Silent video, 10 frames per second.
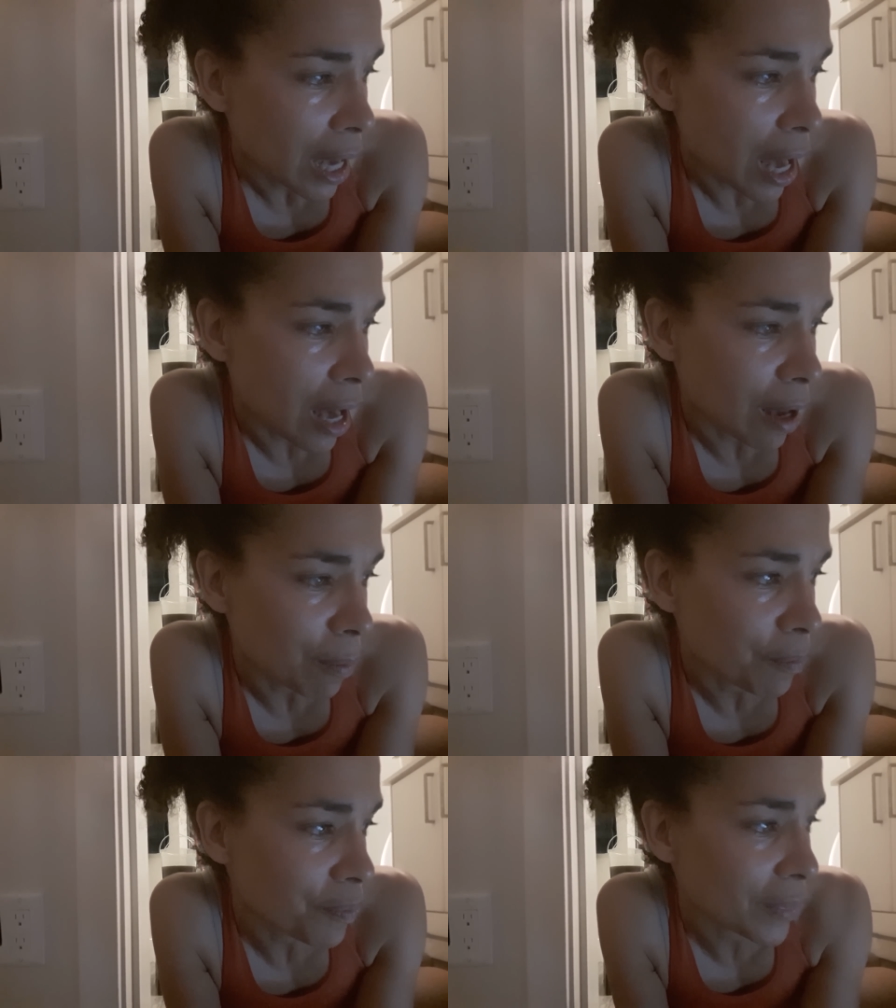
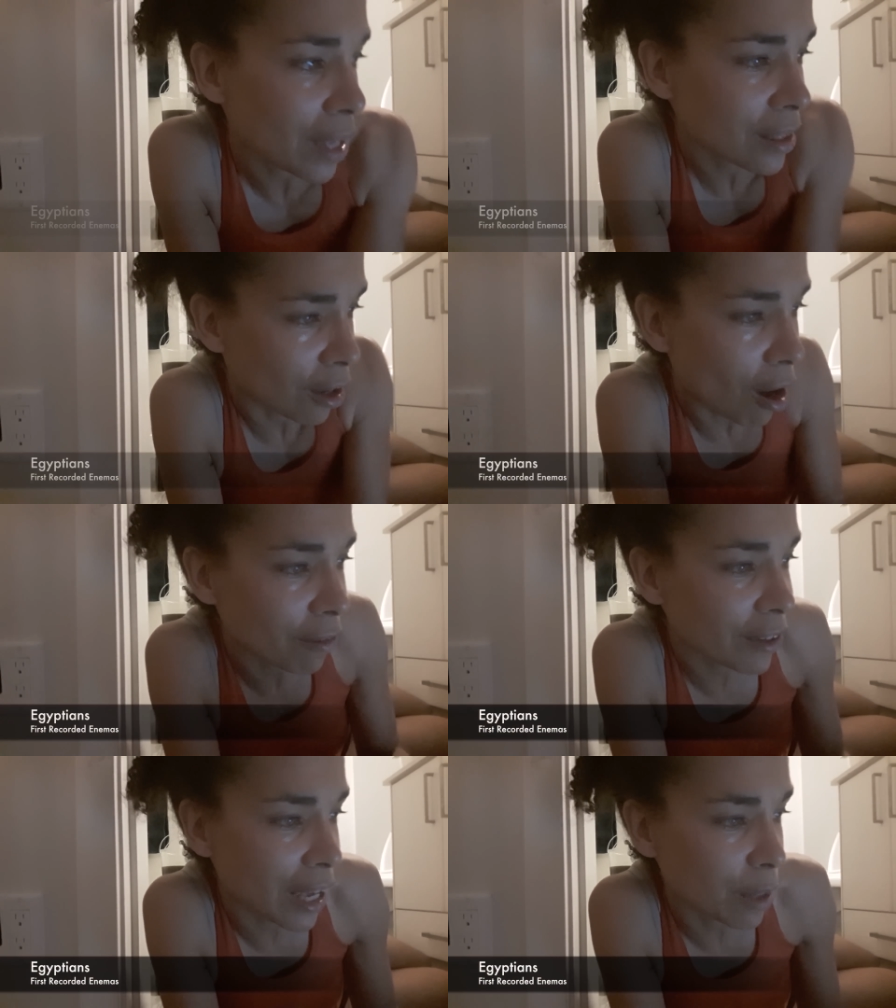The
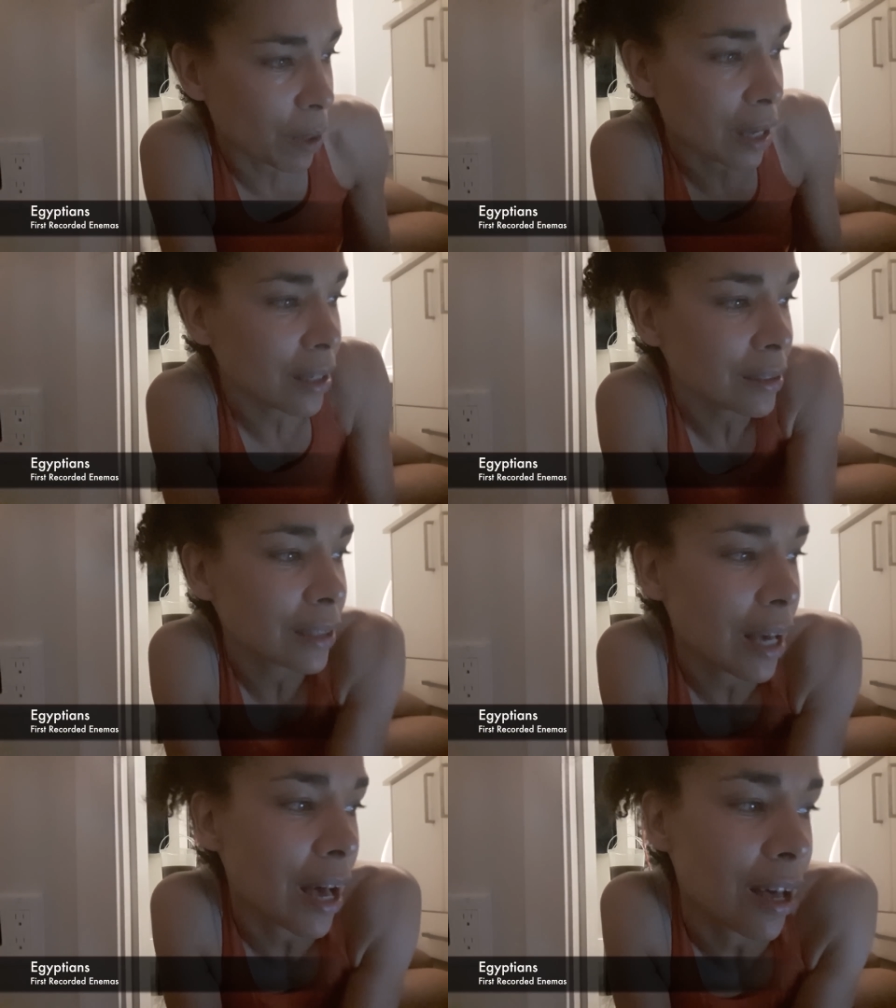coffee enema,
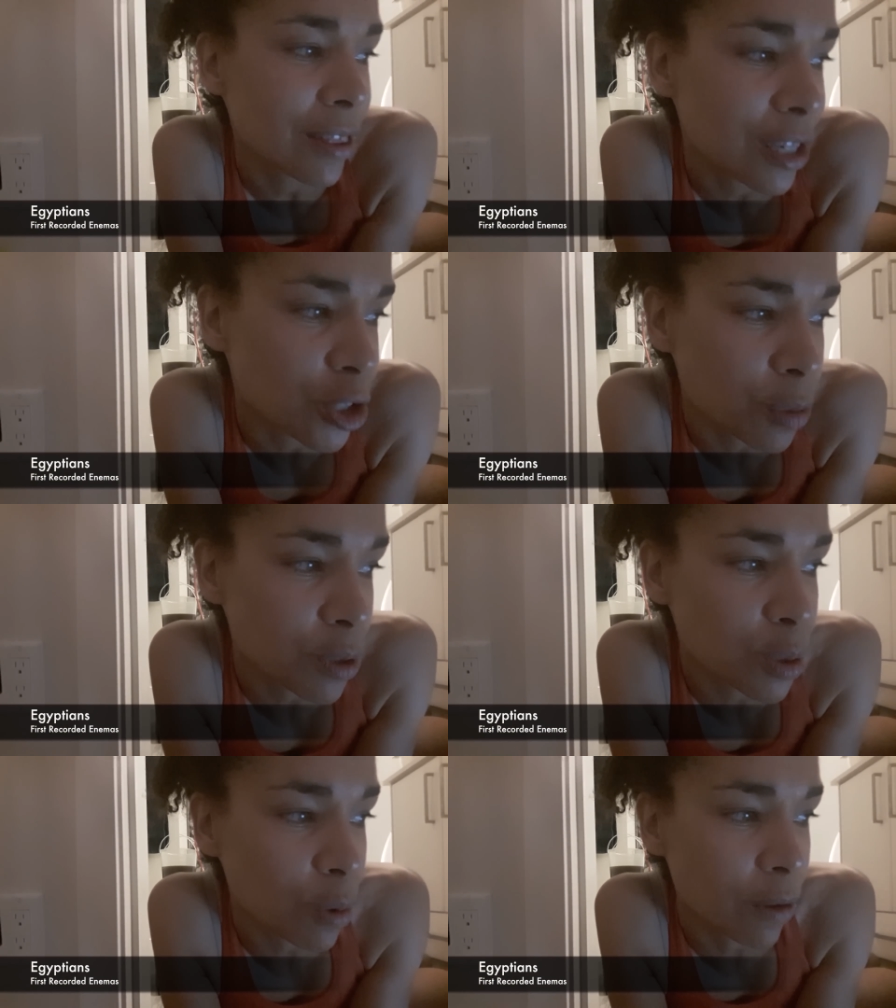the
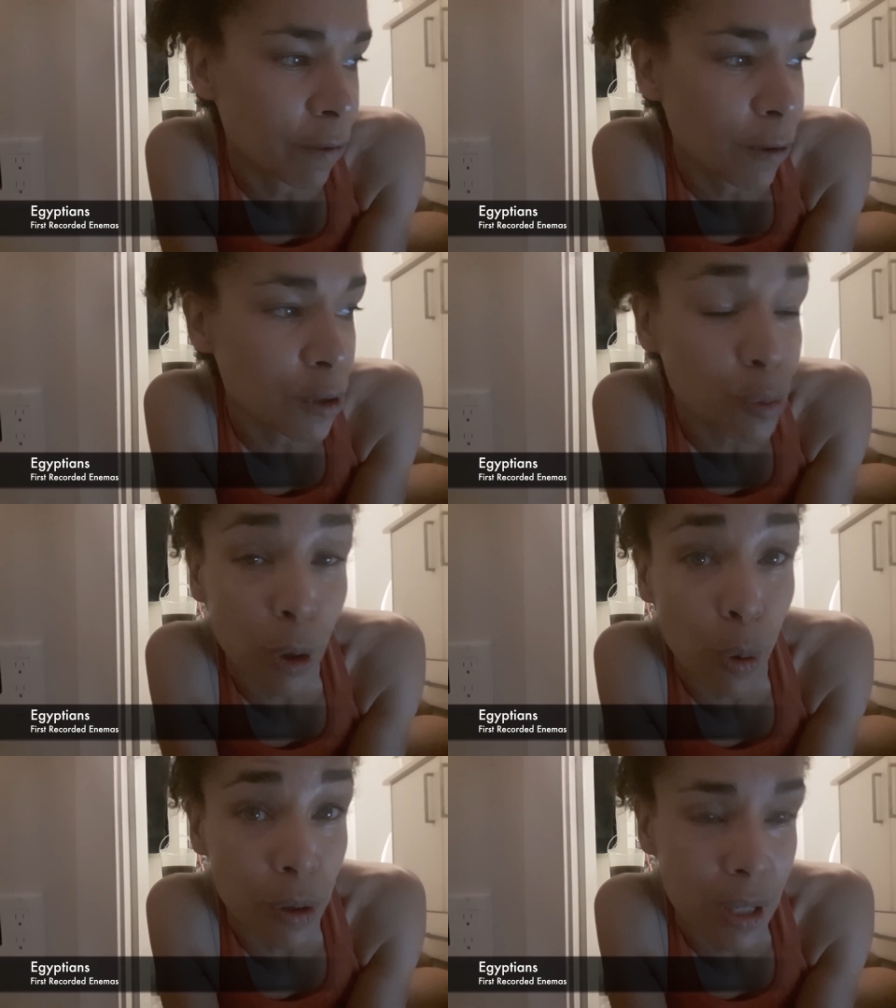Egyptians were the first
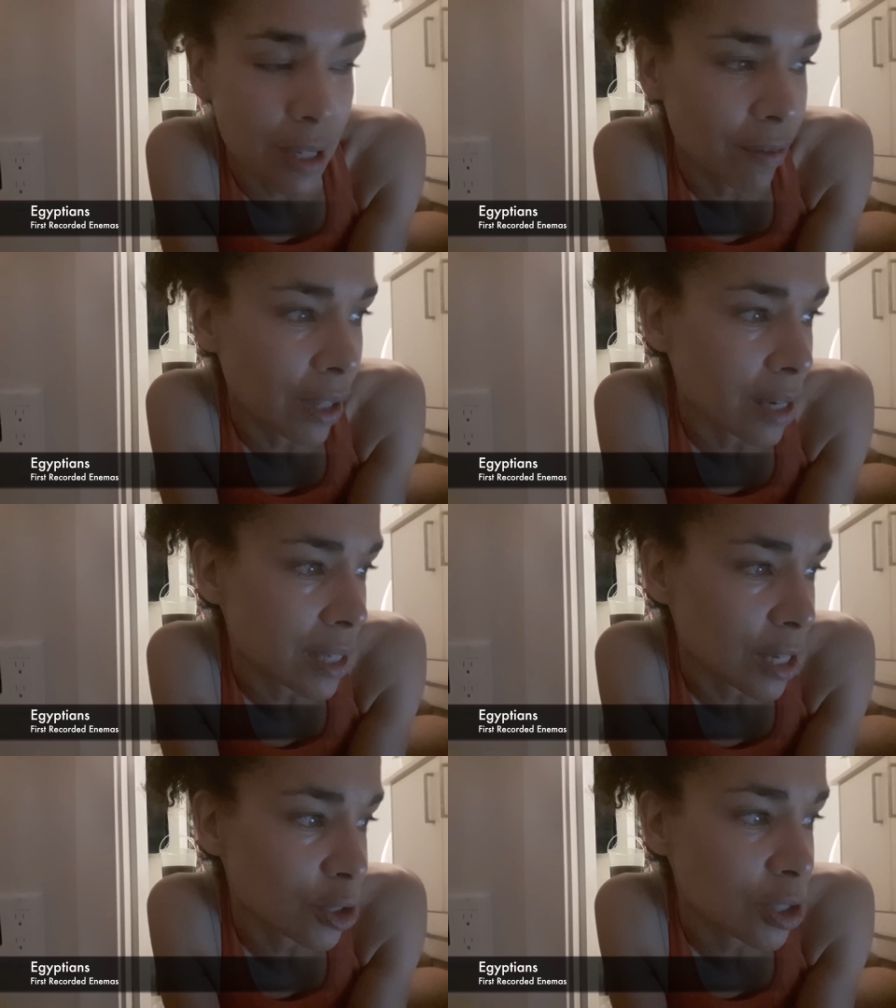recorded
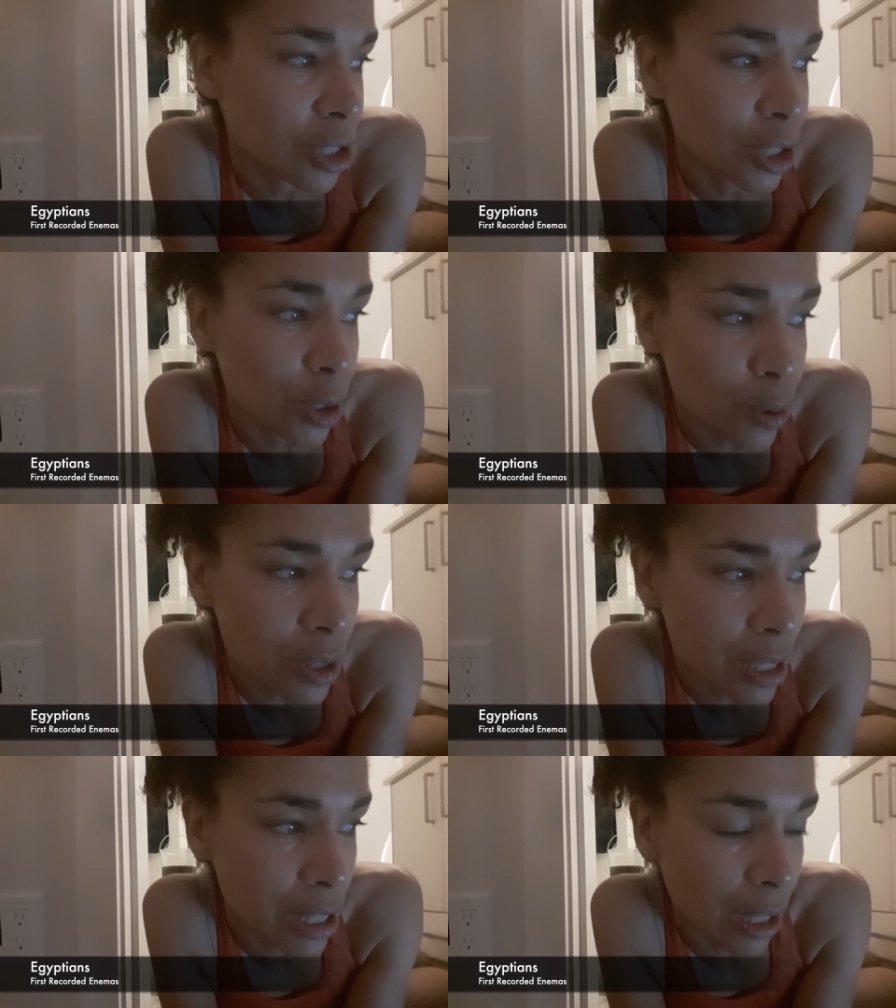civilization to use
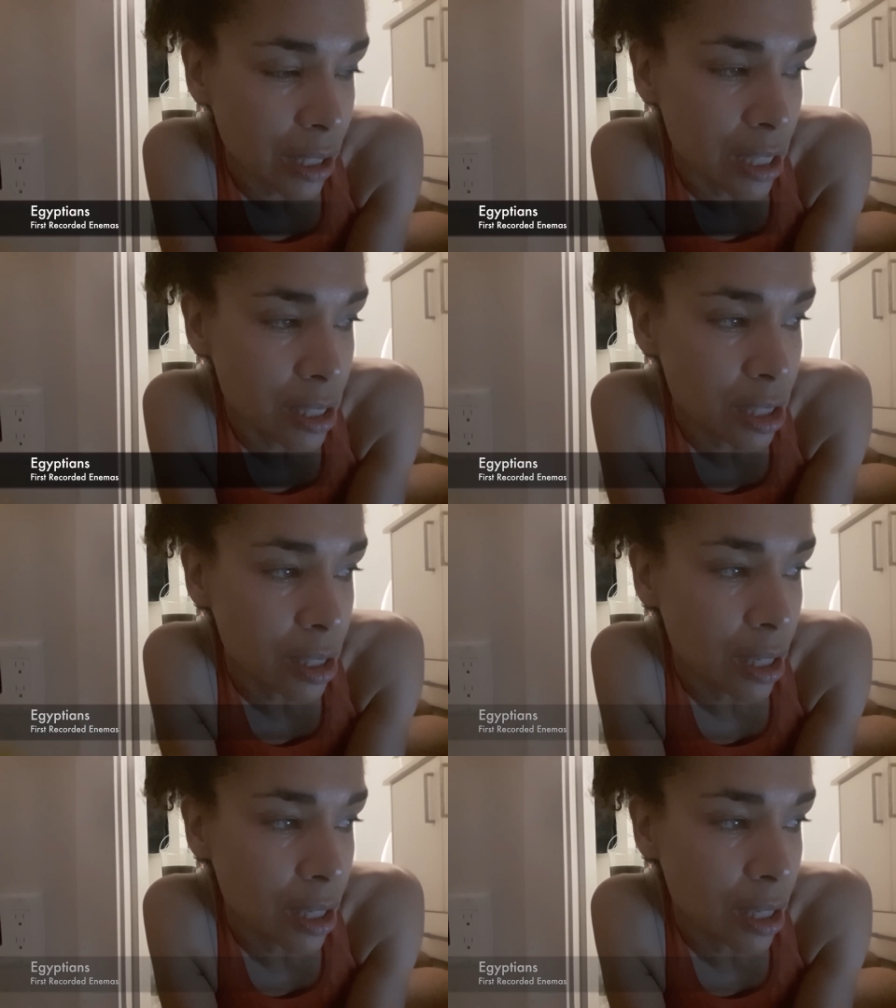the techniques.